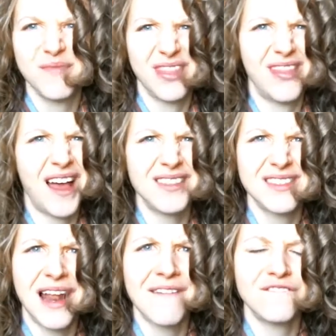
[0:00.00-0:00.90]
that's
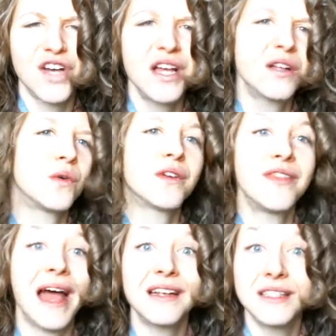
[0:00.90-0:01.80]
not fun, or
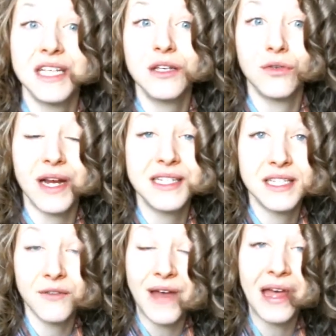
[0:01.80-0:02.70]
that degrades
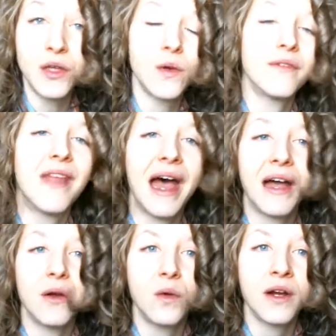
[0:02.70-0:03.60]
the value of
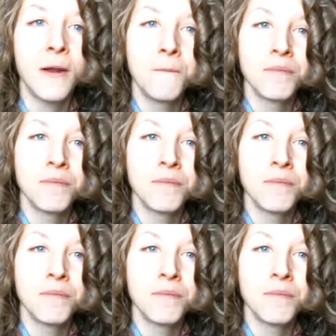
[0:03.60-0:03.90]
that, or